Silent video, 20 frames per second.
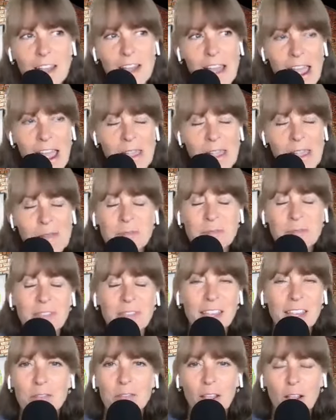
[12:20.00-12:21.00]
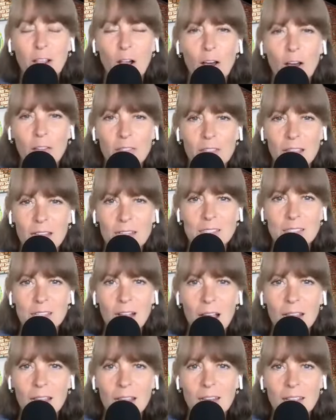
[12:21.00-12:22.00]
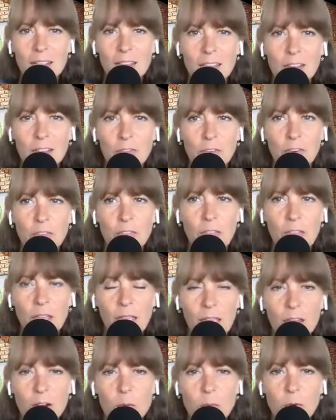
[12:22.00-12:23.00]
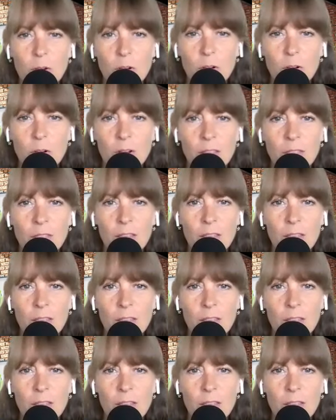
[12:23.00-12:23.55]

I'm thinking of like all the anxiety from the animal